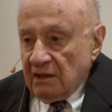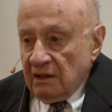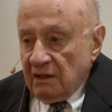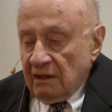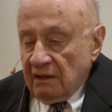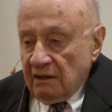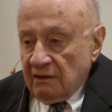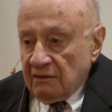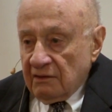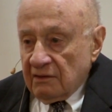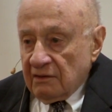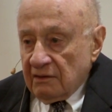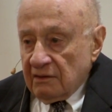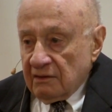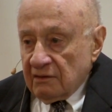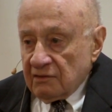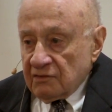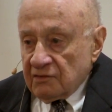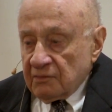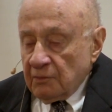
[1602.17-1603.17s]
uh,
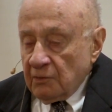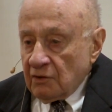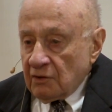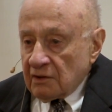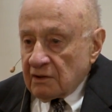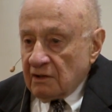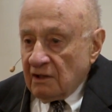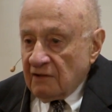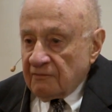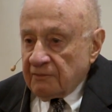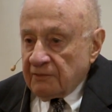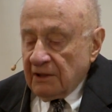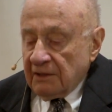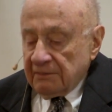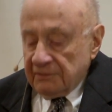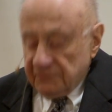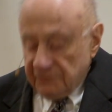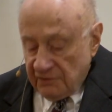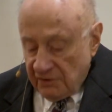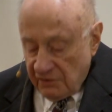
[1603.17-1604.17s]
Smulikov
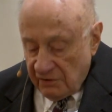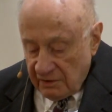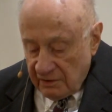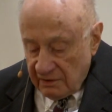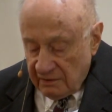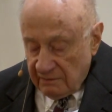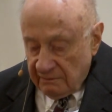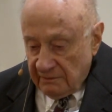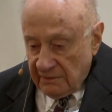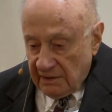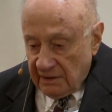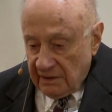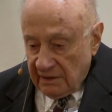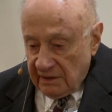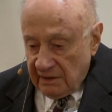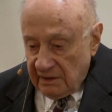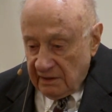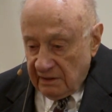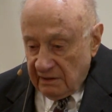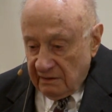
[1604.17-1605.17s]
propositioned
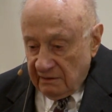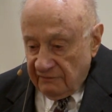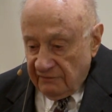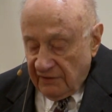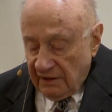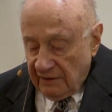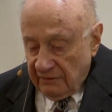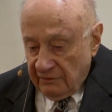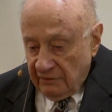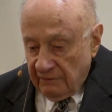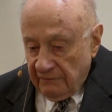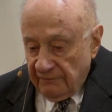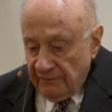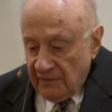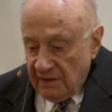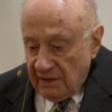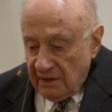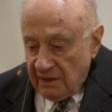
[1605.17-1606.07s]
my uh, father